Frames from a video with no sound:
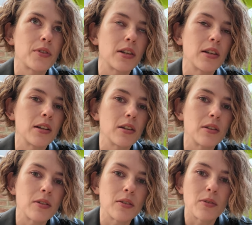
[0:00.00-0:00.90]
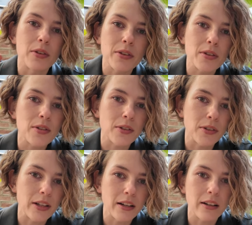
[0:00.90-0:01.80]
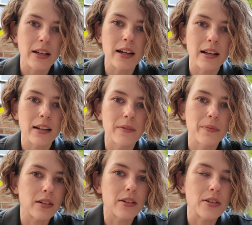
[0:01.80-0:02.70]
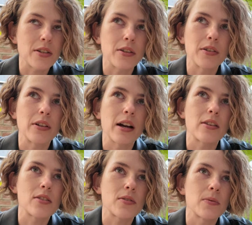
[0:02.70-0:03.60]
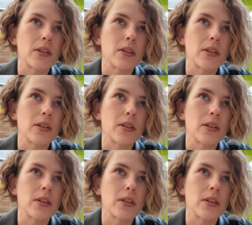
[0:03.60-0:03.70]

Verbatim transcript: the North Seoul area. And also, I just